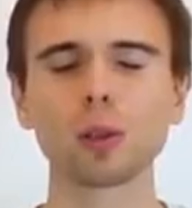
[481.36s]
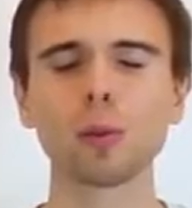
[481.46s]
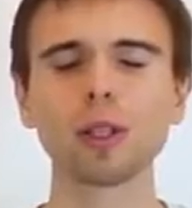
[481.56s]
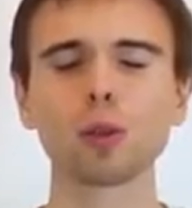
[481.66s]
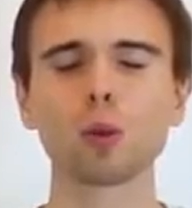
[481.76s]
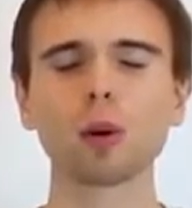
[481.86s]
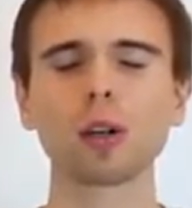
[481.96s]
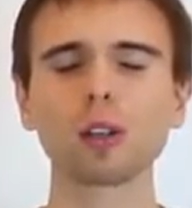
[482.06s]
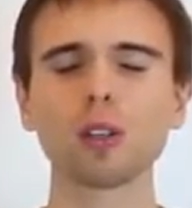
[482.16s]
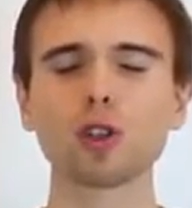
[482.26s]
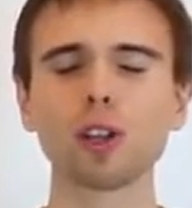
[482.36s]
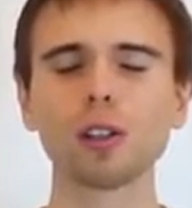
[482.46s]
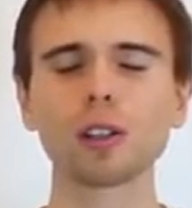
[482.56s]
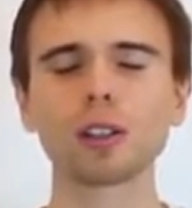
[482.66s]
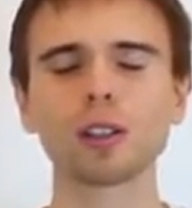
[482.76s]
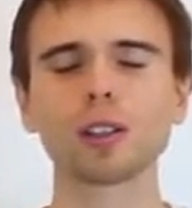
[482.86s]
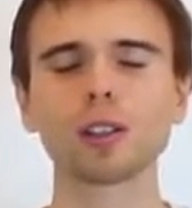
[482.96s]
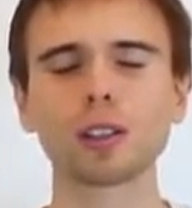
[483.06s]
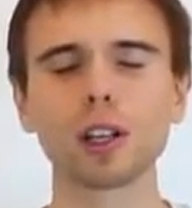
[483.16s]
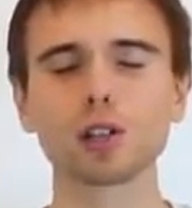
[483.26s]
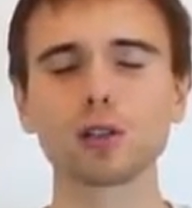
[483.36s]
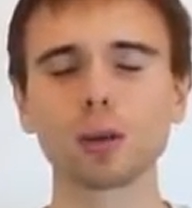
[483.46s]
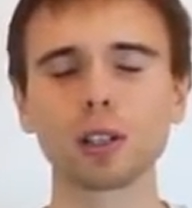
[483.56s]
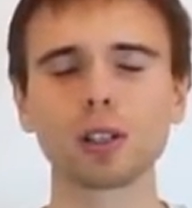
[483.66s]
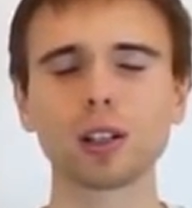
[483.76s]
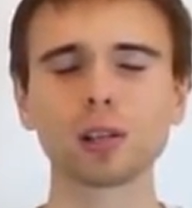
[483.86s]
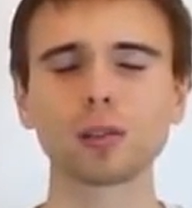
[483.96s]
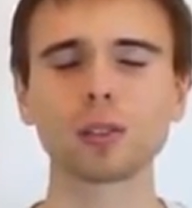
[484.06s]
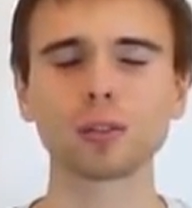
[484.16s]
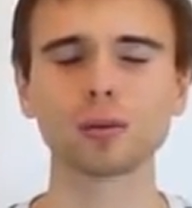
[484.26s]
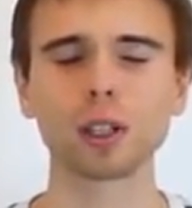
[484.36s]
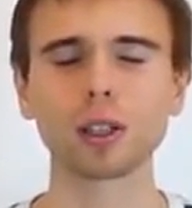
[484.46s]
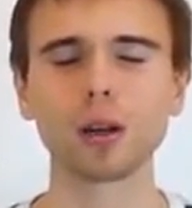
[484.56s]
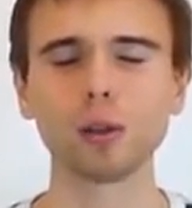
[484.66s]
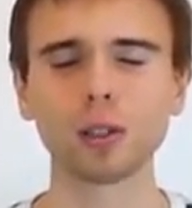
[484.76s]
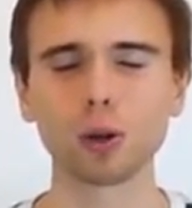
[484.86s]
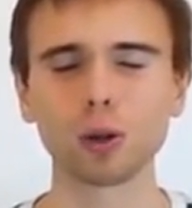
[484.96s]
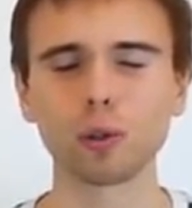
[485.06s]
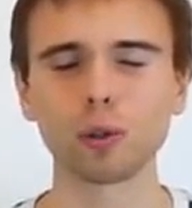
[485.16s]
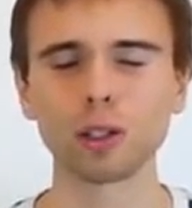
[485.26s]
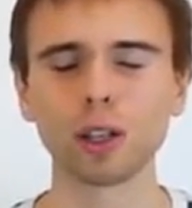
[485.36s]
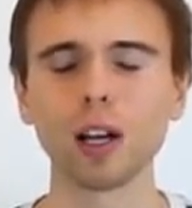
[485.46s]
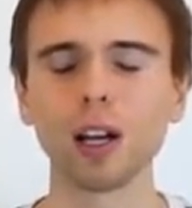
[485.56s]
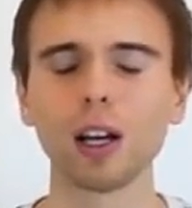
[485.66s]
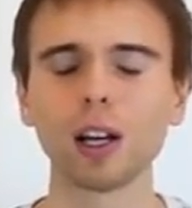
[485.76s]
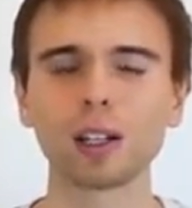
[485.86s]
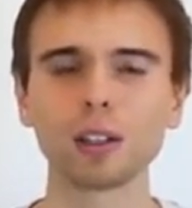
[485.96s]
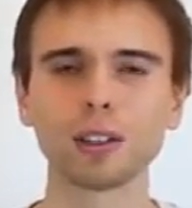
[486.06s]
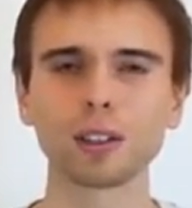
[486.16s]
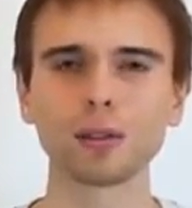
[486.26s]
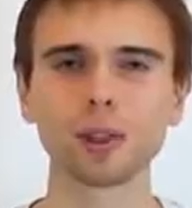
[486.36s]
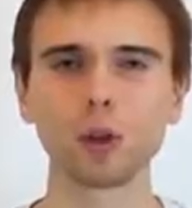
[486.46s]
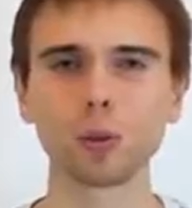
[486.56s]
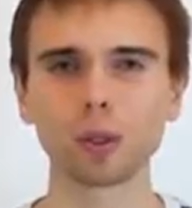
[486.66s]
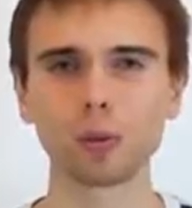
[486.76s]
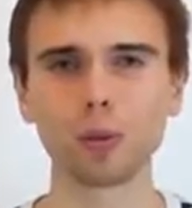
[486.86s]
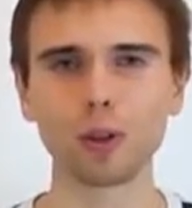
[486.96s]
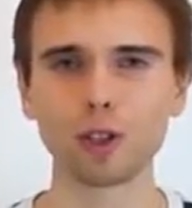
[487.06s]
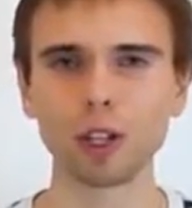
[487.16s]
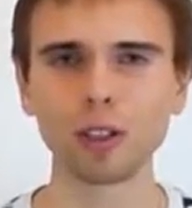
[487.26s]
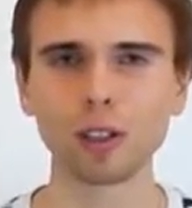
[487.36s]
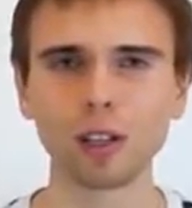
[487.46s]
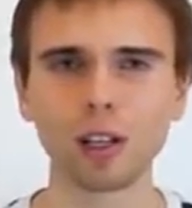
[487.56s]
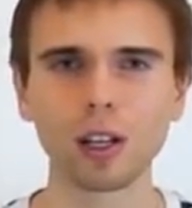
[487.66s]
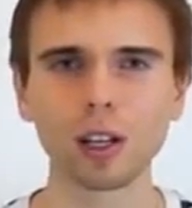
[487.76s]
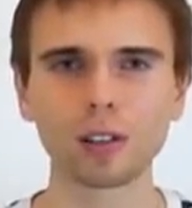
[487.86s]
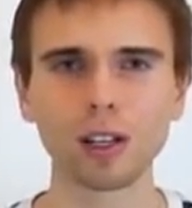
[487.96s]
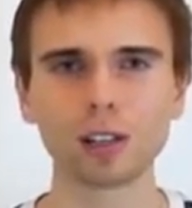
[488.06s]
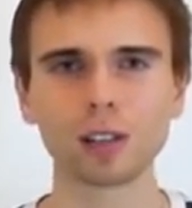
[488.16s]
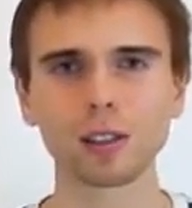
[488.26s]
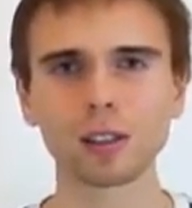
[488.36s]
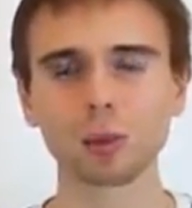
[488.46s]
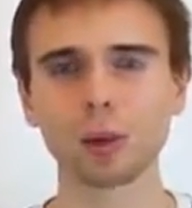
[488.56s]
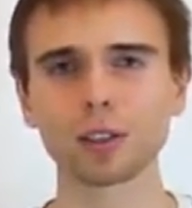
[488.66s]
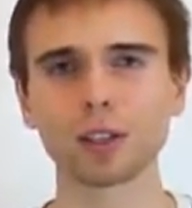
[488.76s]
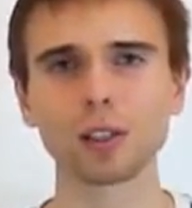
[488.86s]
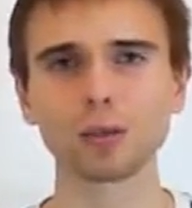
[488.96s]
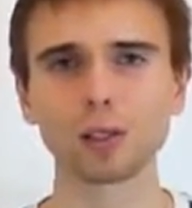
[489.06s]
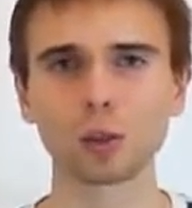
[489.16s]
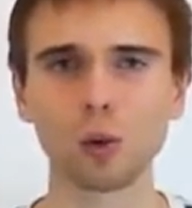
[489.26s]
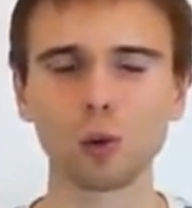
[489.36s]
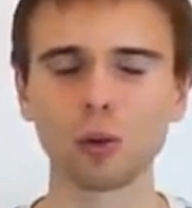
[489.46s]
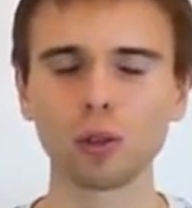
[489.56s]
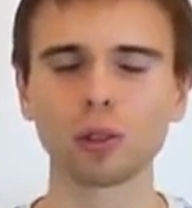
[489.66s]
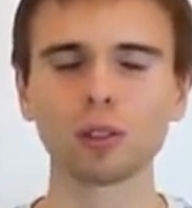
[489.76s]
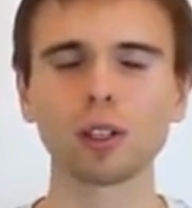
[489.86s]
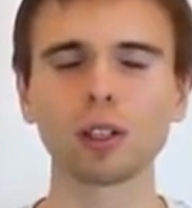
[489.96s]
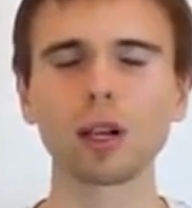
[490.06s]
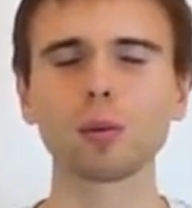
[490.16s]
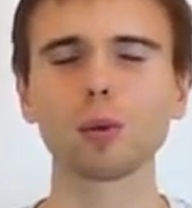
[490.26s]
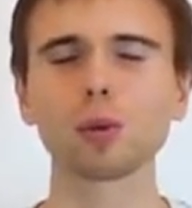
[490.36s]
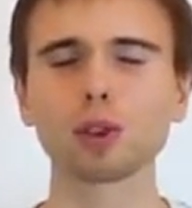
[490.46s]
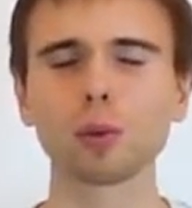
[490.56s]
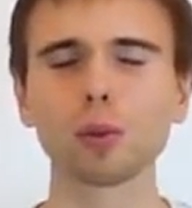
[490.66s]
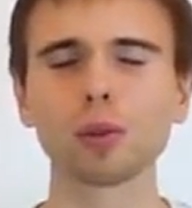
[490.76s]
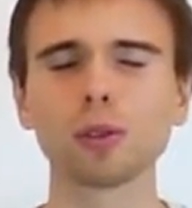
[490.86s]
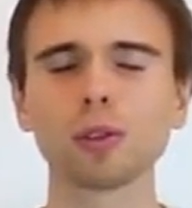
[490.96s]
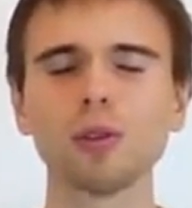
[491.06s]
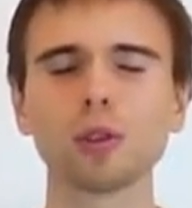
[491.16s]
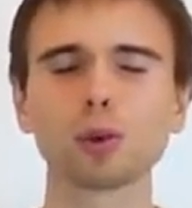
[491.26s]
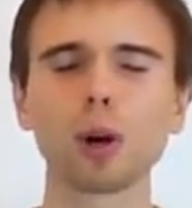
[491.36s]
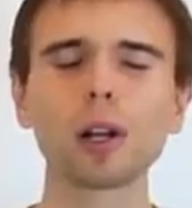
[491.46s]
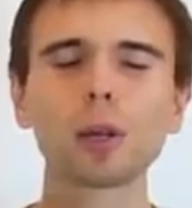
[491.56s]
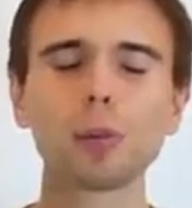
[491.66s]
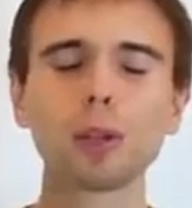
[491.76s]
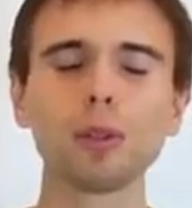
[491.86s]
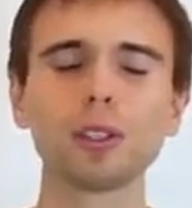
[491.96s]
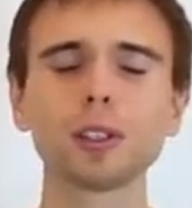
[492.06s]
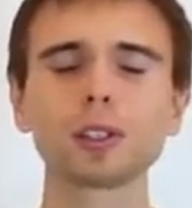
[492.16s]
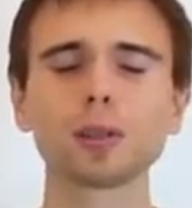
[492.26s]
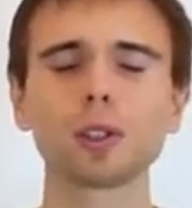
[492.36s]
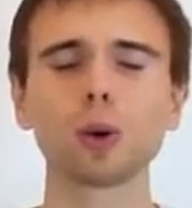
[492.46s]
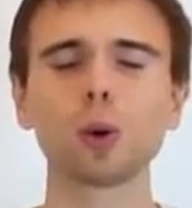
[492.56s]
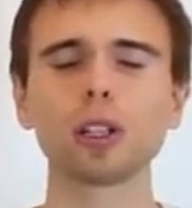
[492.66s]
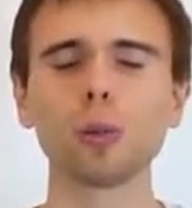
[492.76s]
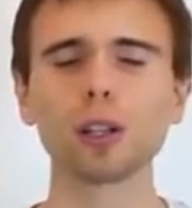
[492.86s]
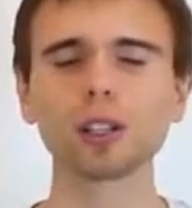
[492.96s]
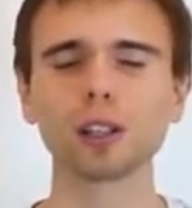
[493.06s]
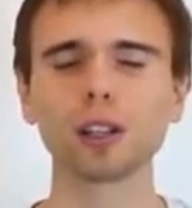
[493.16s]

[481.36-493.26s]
to forget about the limitations of our space. When we are somewhere in a room, we are locked by this space, and we'd better visually move to some place where